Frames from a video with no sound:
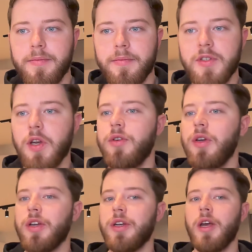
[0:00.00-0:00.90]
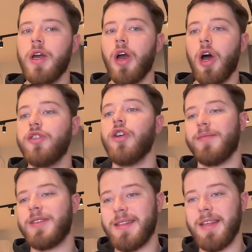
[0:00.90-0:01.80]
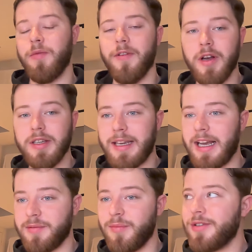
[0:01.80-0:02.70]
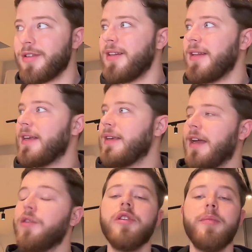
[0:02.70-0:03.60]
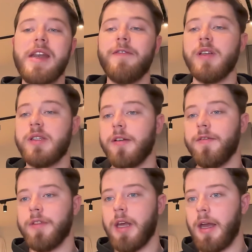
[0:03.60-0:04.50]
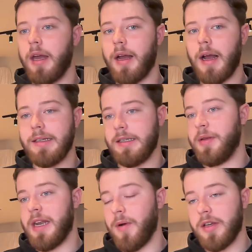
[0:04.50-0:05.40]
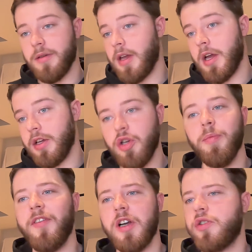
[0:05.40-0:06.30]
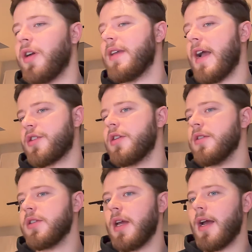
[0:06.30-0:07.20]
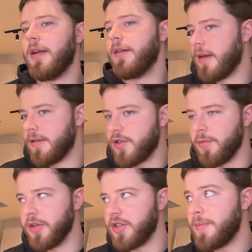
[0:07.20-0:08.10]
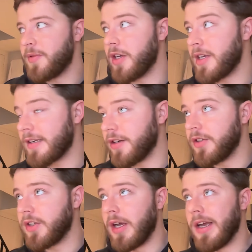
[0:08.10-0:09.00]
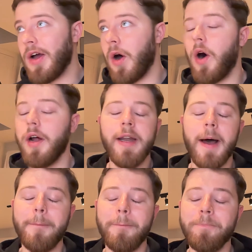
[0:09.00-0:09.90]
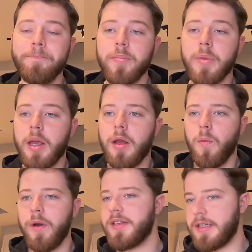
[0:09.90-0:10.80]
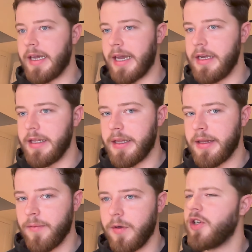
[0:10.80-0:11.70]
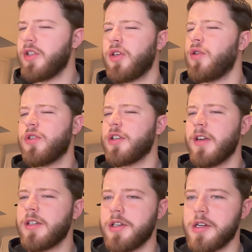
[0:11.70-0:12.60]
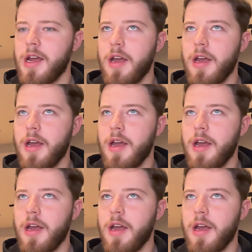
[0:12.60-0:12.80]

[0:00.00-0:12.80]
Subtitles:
So you can adopt the reverse gas model and all the benefits of the ICP networks, super fast transactions and super cheap transactions on with ckETH, which is a huge advantage.